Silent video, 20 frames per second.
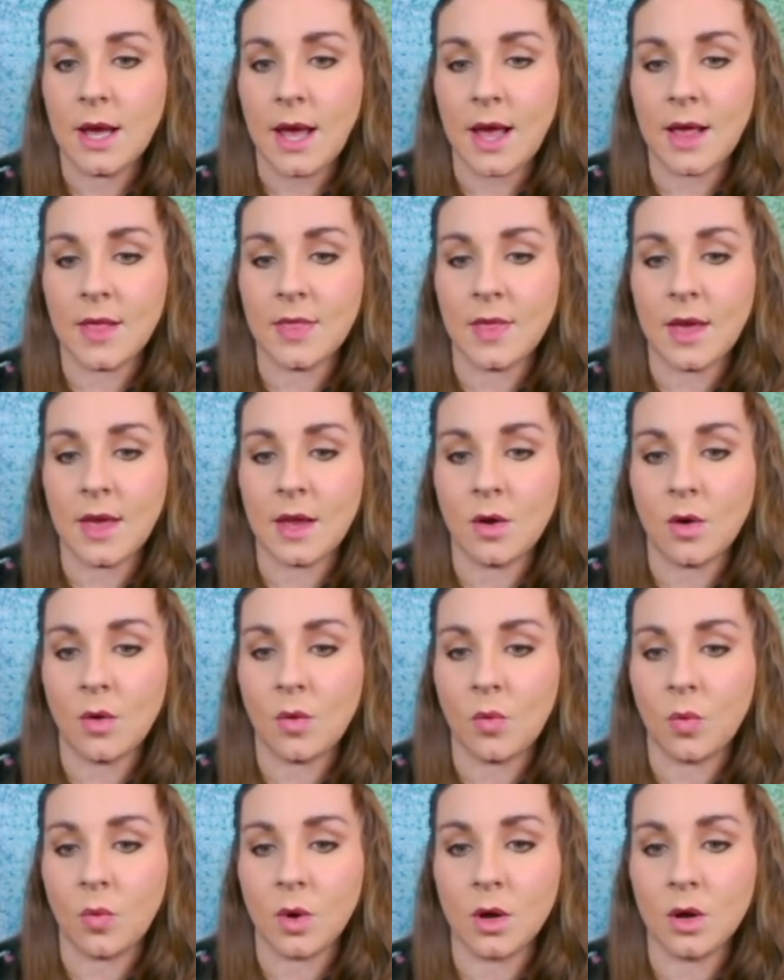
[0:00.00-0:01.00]
And
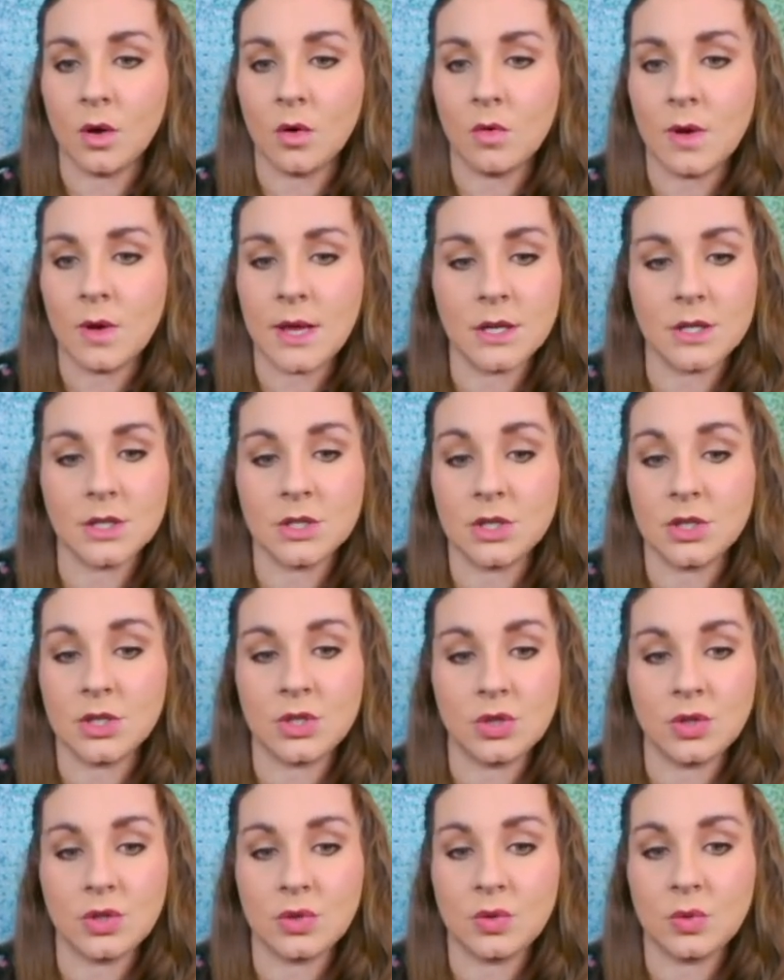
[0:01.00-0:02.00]
then we're going to
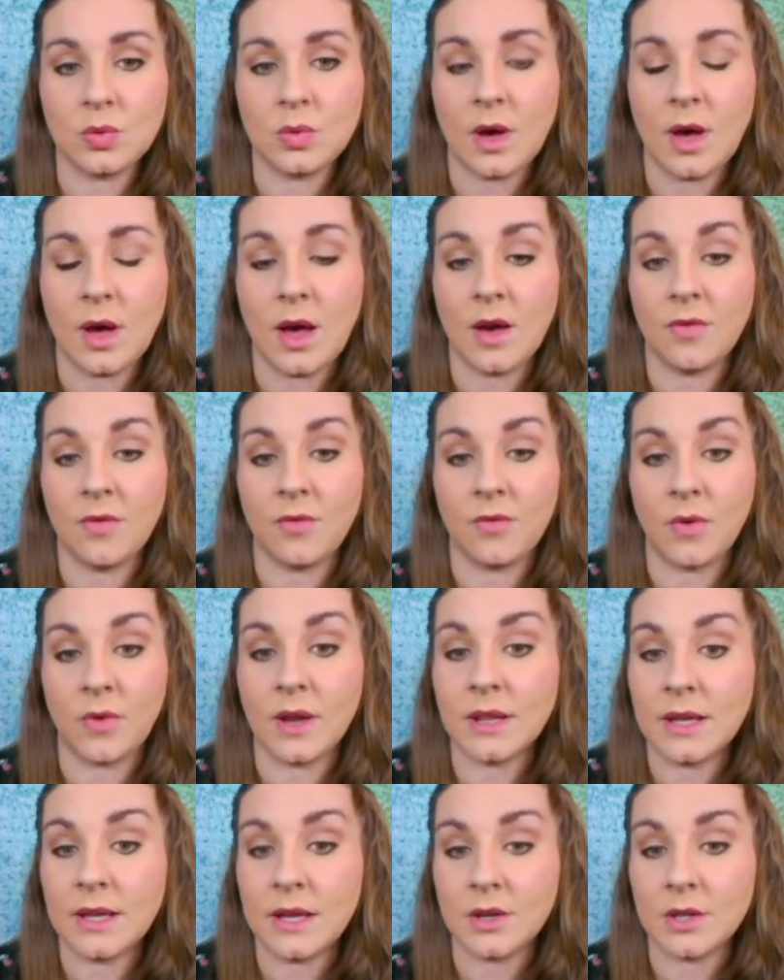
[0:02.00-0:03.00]
do a
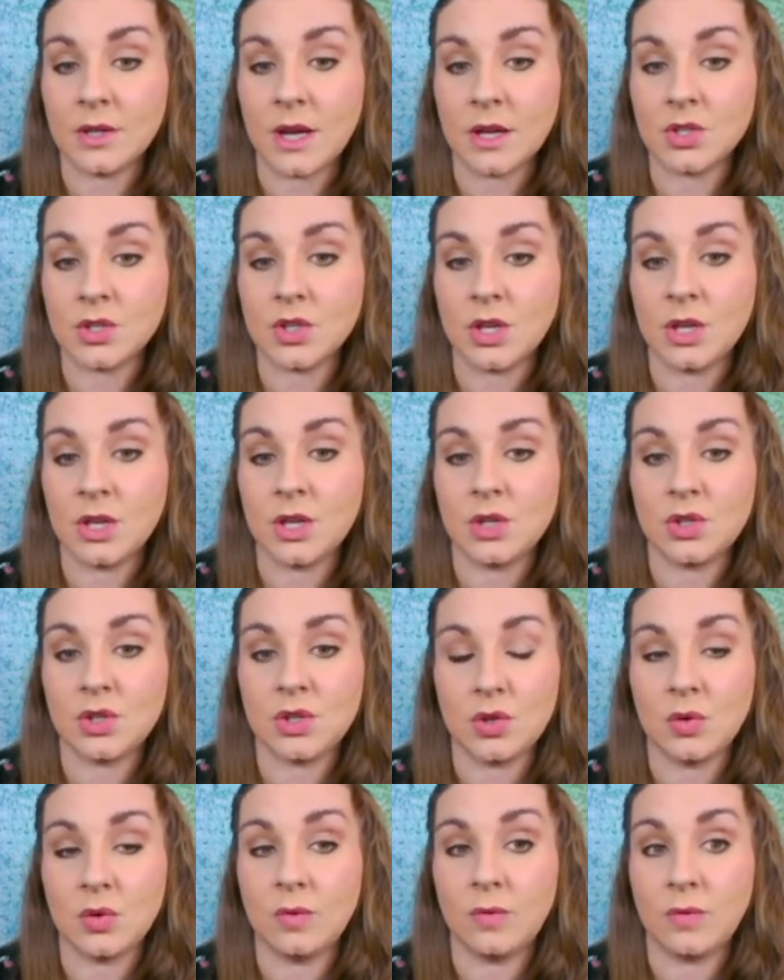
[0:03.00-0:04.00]
friendly introduction
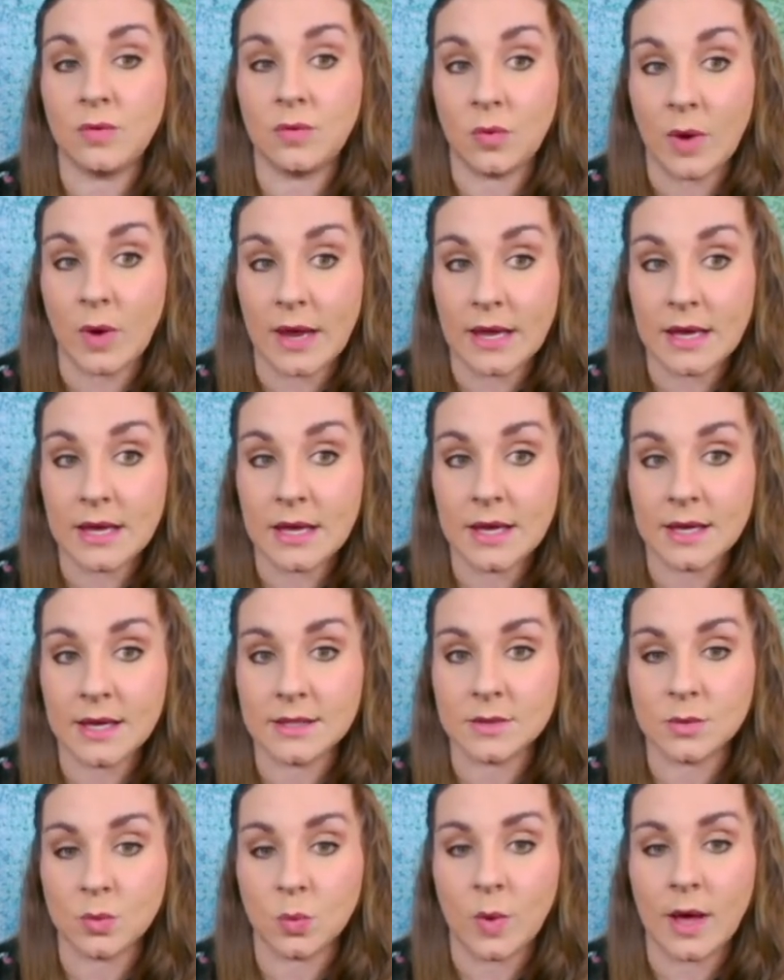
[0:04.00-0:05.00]
to Frankie
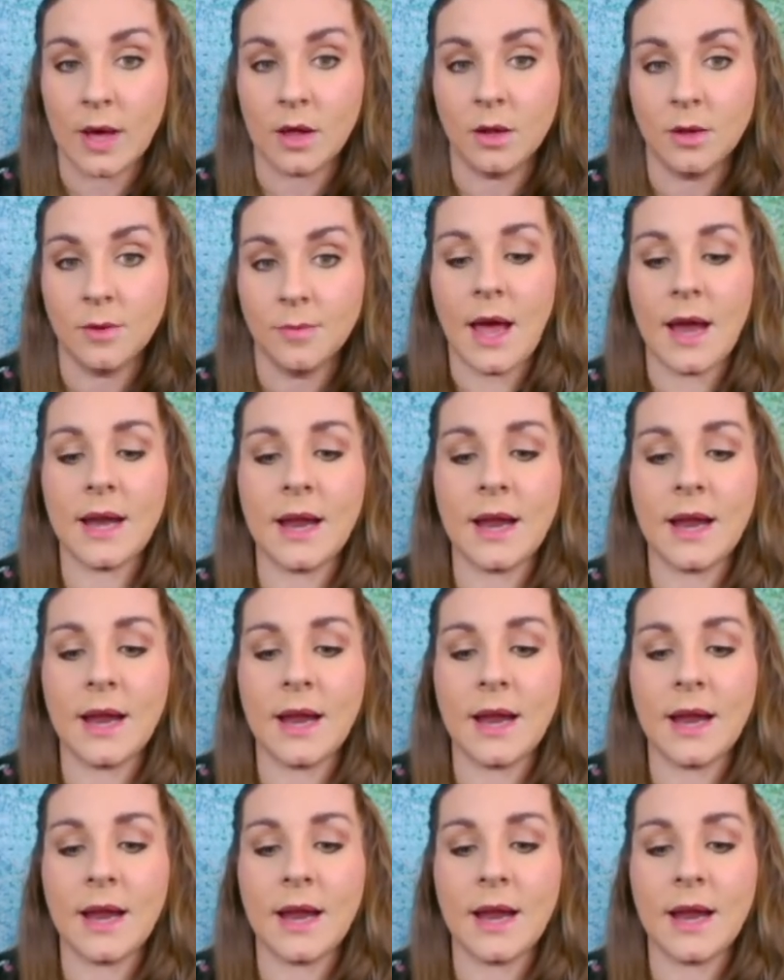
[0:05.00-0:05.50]
as well.